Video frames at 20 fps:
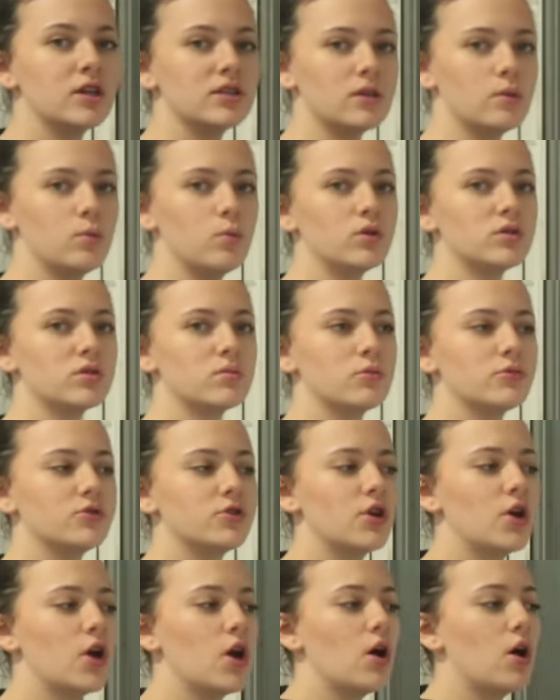Tell me about some
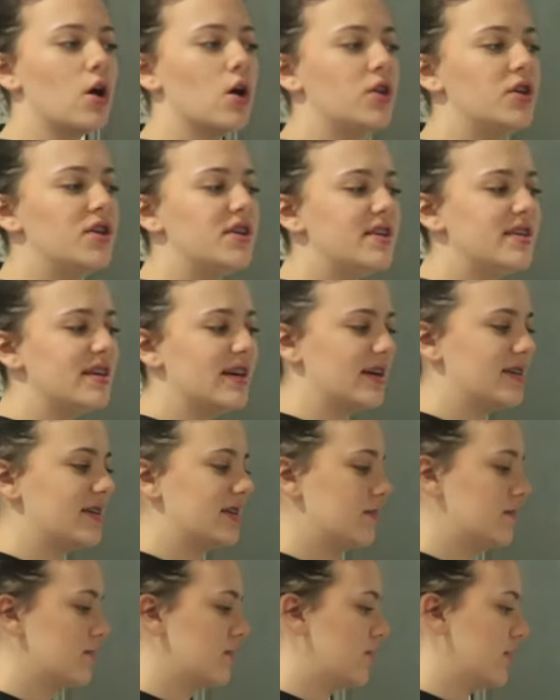
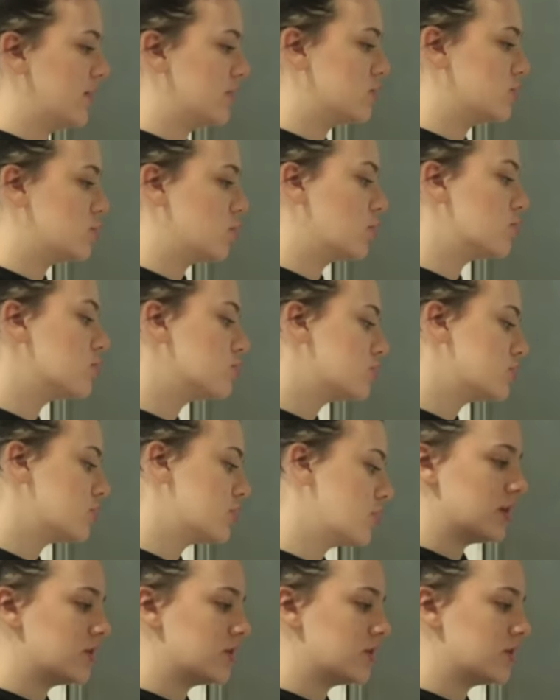addicting thing to watch.